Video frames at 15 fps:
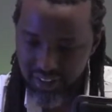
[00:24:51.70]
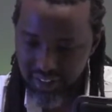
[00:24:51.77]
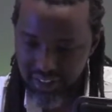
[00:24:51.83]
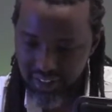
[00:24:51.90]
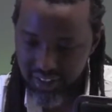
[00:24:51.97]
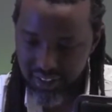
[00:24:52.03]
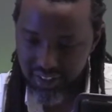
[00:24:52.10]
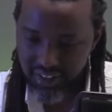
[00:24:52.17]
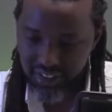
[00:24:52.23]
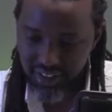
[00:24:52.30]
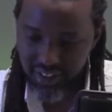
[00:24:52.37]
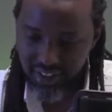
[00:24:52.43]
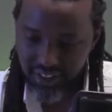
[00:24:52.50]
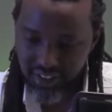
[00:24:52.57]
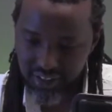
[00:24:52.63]
Okay,
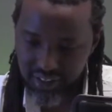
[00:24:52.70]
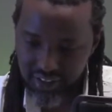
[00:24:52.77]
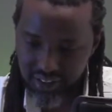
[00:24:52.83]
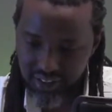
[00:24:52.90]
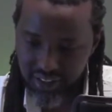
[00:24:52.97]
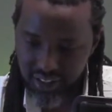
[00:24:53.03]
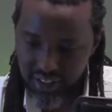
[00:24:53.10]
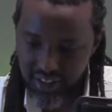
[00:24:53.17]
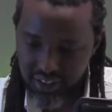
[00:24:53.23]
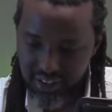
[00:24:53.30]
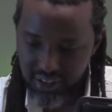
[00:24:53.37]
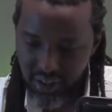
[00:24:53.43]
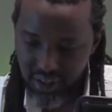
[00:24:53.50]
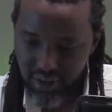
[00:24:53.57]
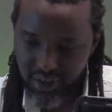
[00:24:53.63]
so
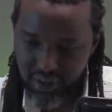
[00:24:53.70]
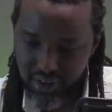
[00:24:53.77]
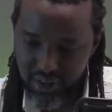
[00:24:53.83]
I've got